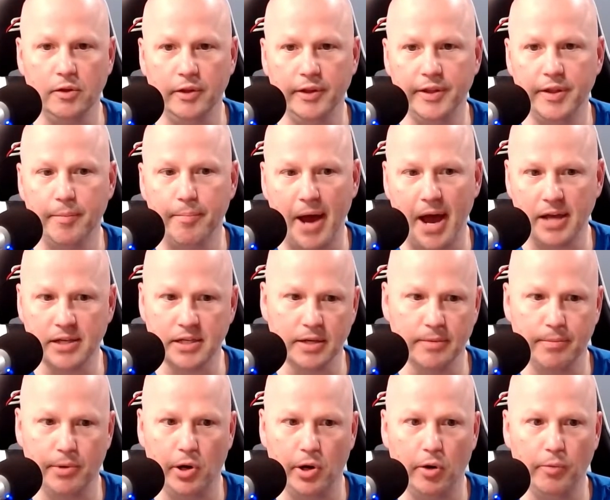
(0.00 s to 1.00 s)
The
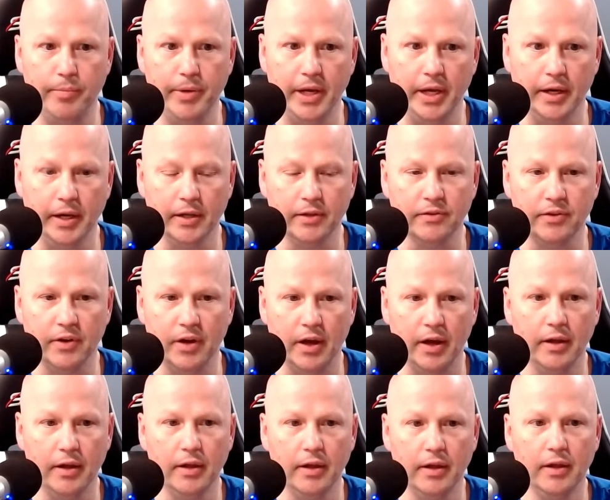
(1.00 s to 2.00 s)
basketball being at
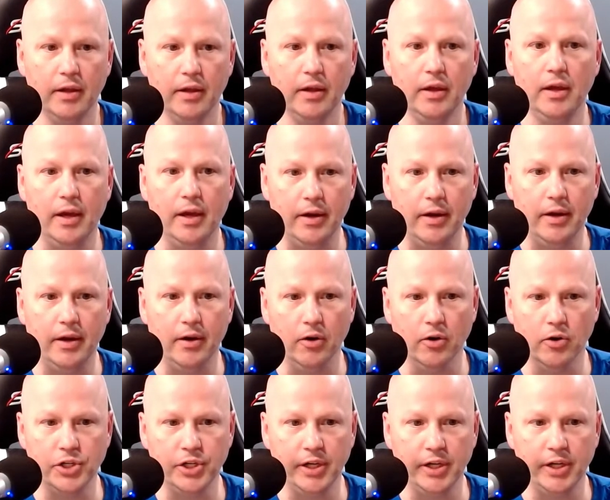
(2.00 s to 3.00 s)

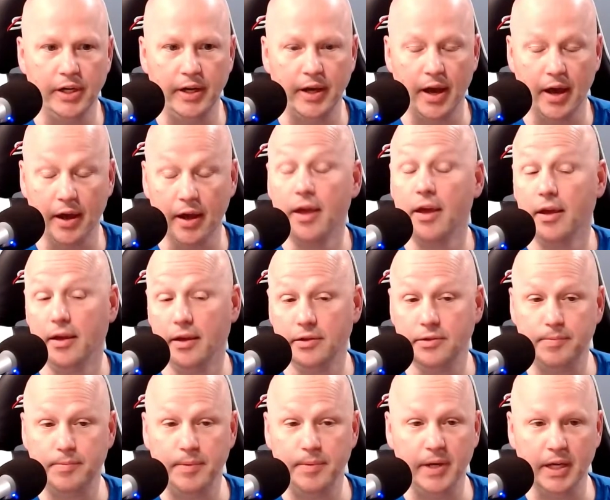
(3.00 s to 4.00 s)
Hershey.
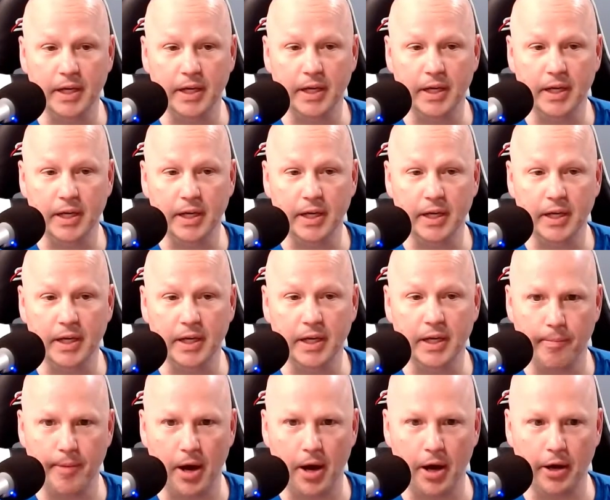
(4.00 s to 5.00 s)
Speaking of which, my alma
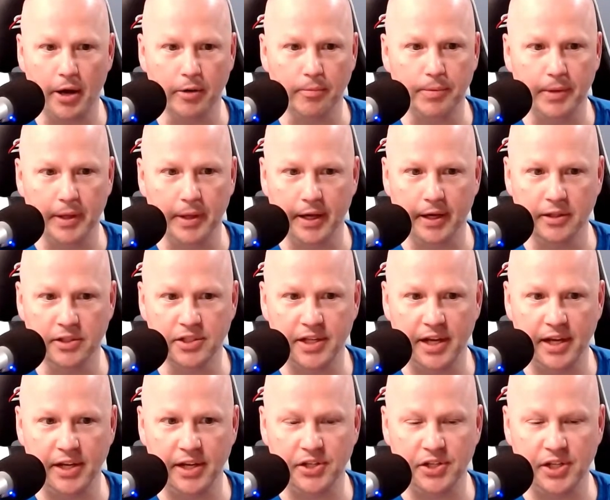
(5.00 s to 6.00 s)
mater playing in the state
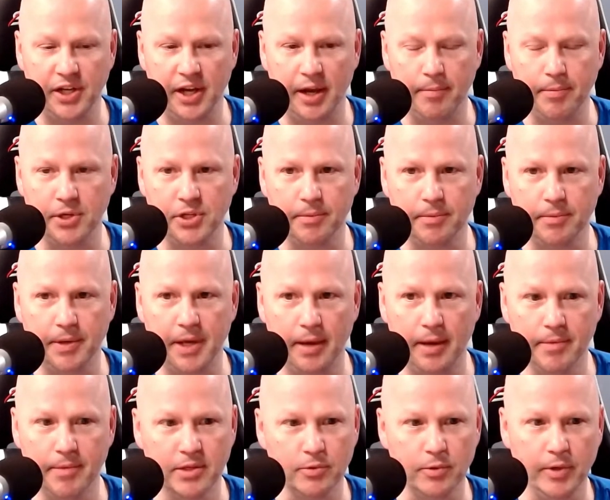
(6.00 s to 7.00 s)
championship game
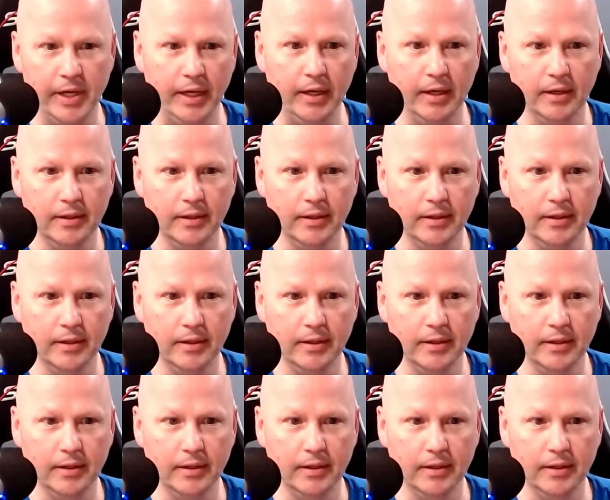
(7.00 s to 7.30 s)
this week.